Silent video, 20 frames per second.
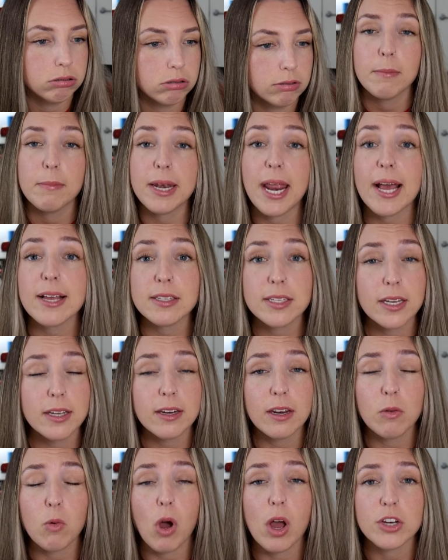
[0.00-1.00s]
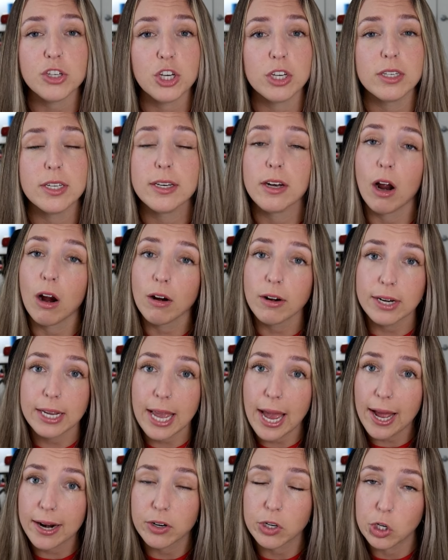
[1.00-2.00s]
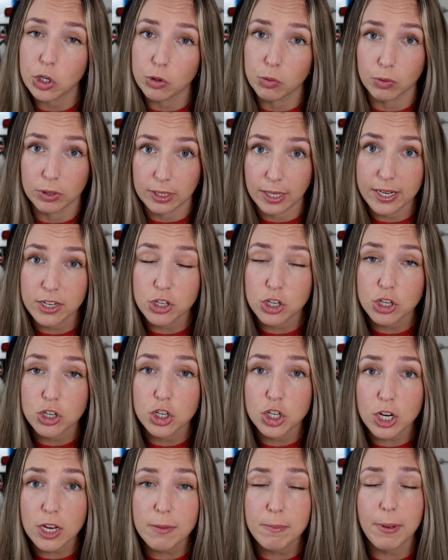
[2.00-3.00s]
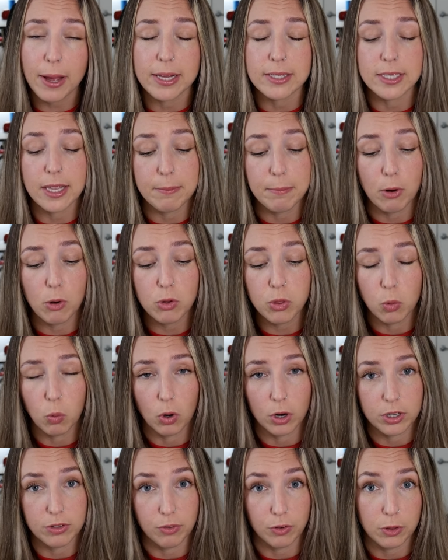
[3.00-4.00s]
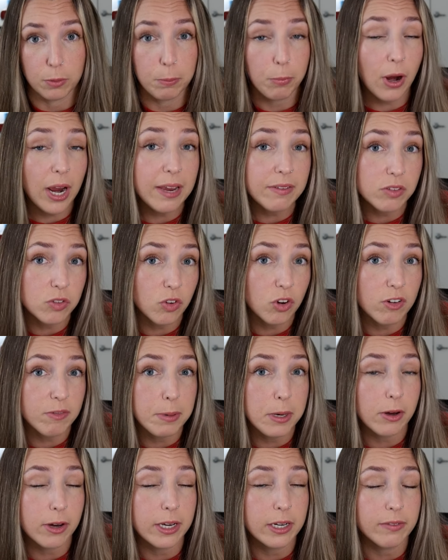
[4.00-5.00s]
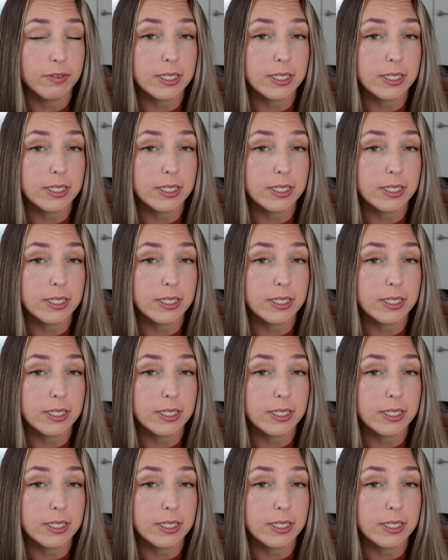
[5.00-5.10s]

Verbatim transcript: Minasian and Washington already had a good relationship as they both worked for the Braves for a period of